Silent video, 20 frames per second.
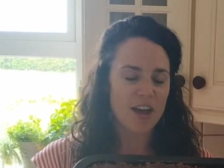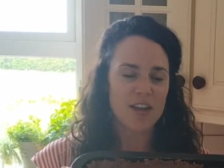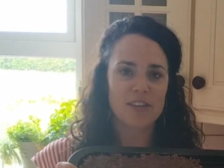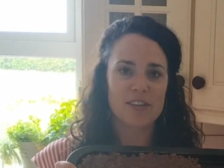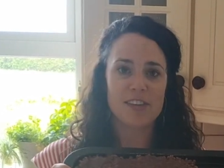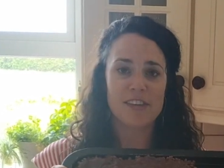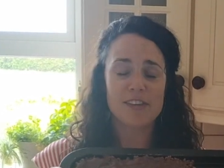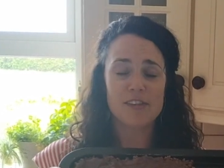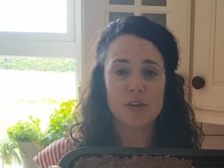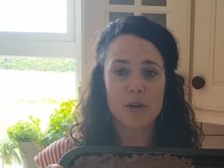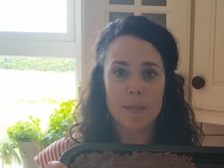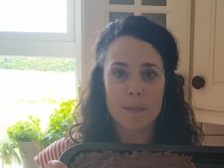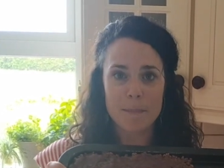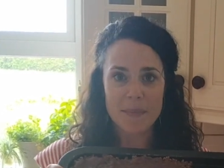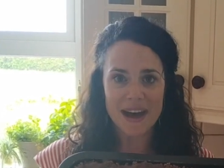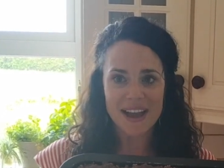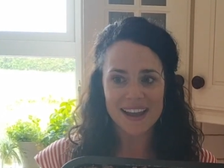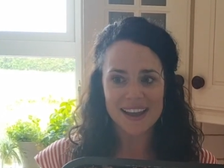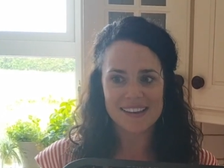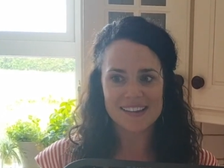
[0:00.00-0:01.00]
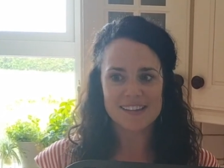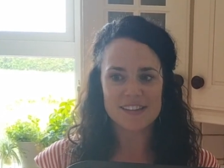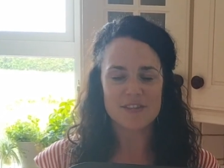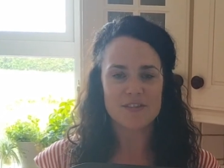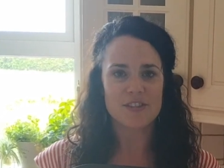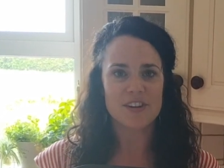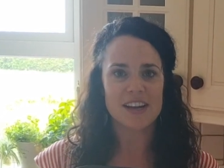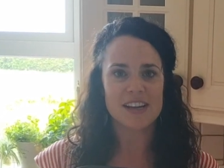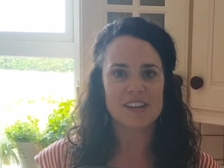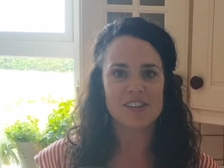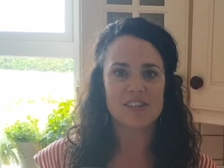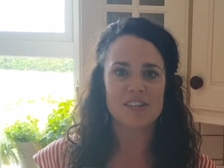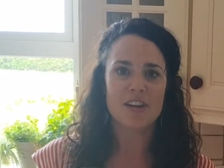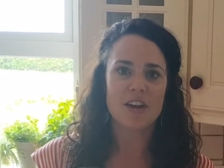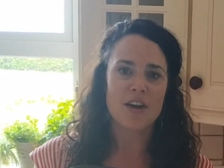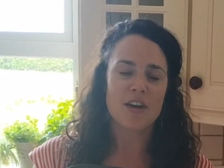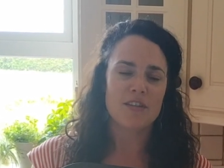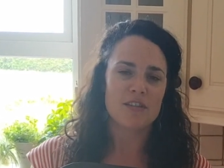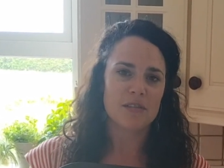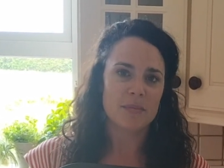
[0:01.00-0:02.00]
So these are going back into the fridge
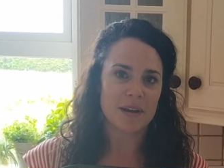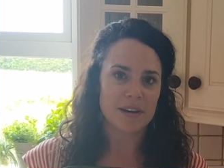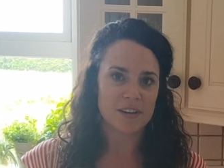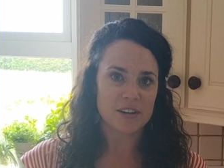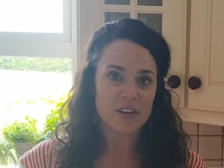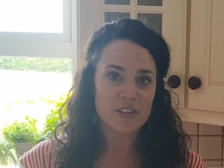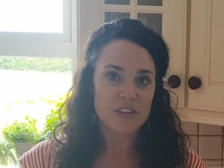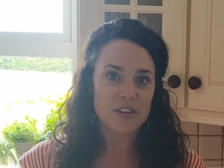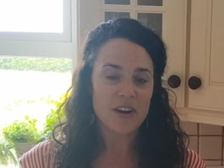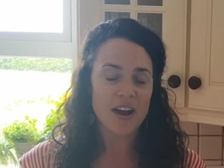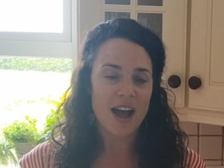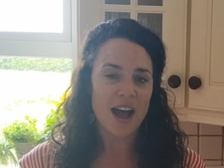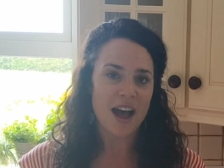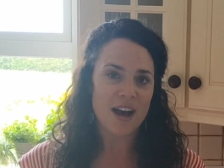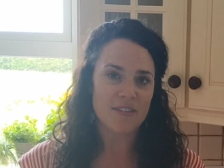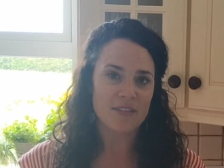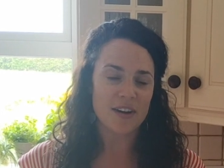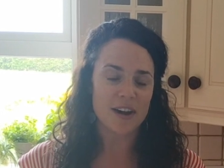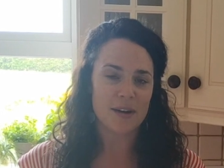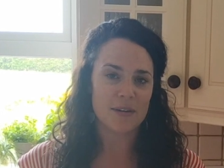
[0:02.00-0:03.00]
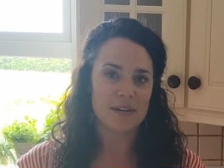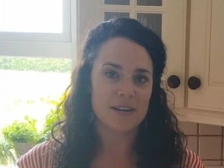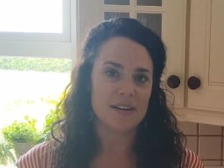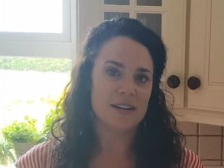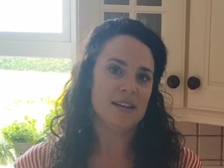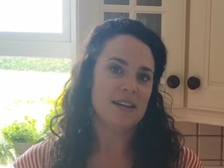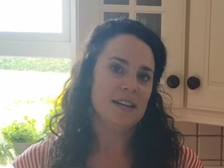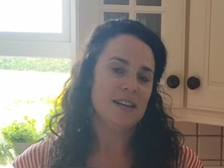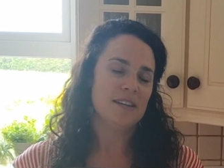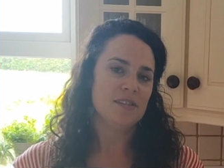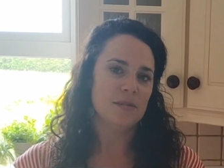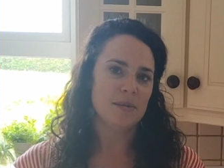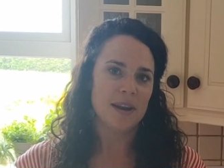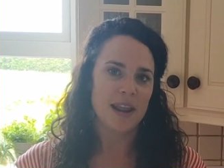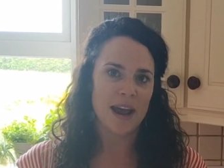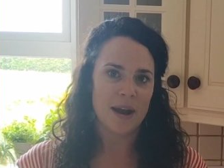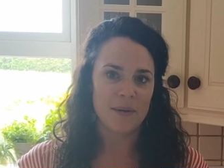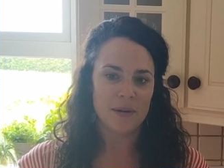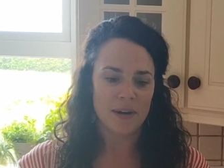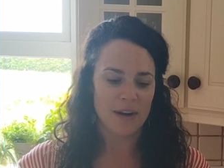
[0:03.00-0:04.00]
for about another half hour to an
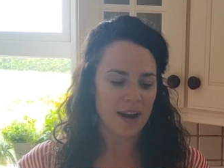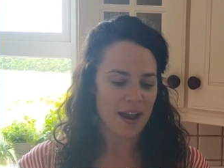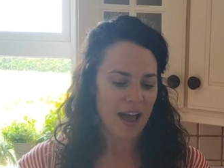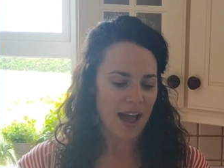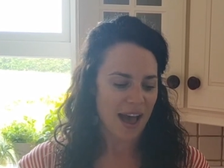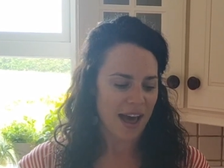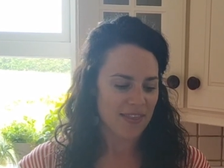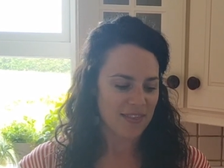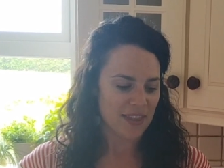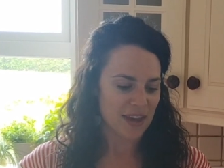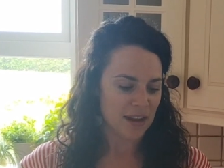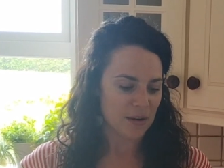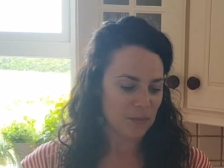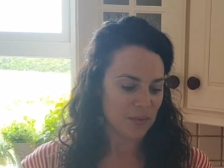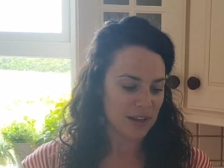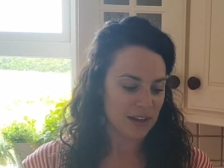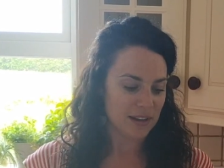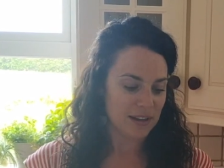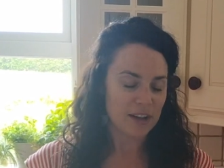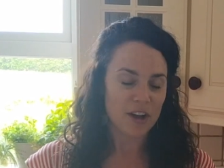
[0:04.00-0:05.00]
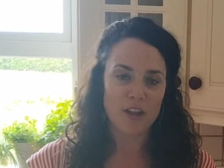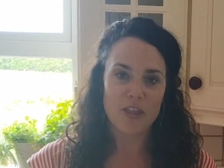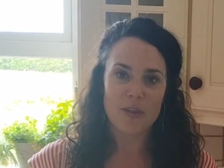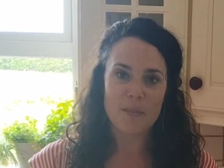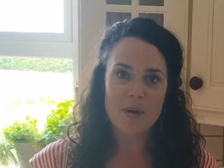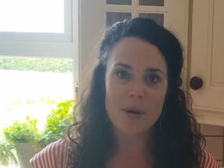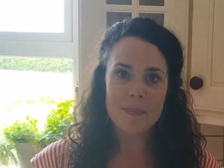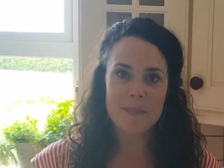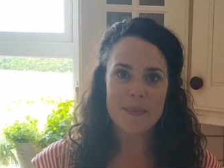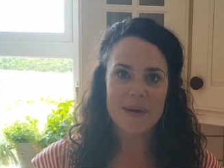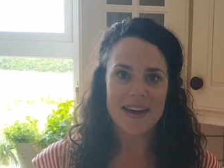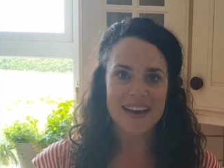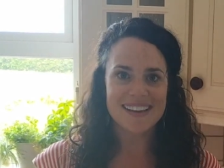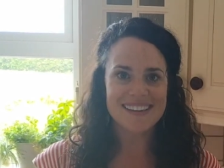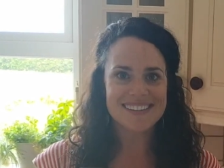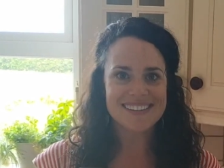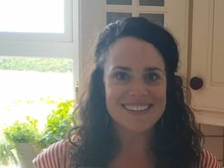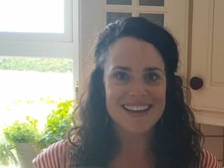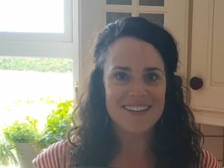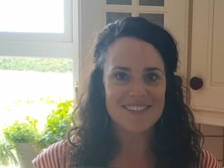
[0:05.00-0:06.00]
hour, and then we'll cut them up
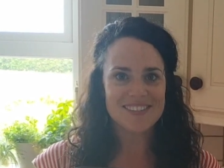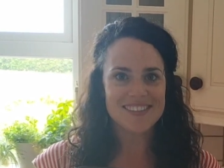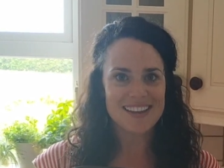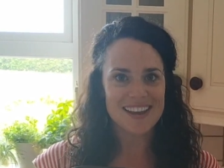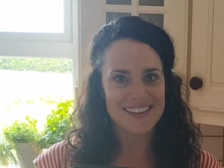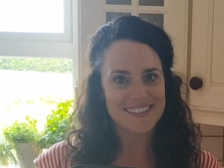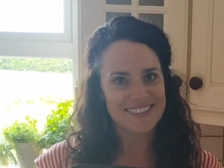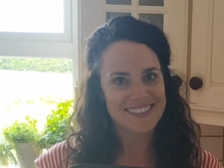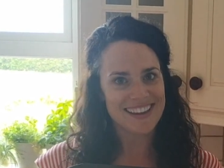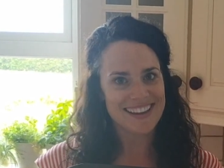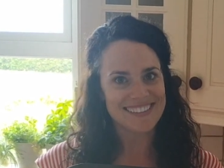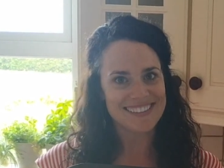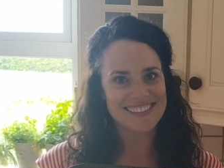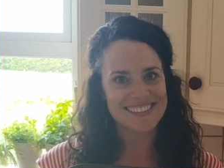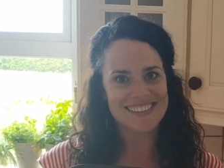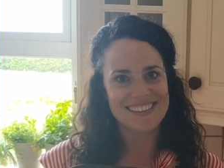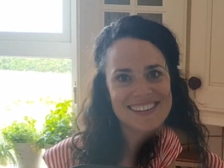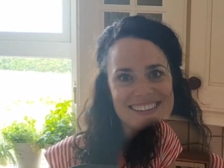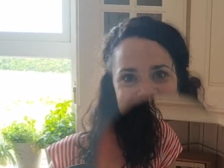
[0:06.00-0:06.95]
and have a taste test.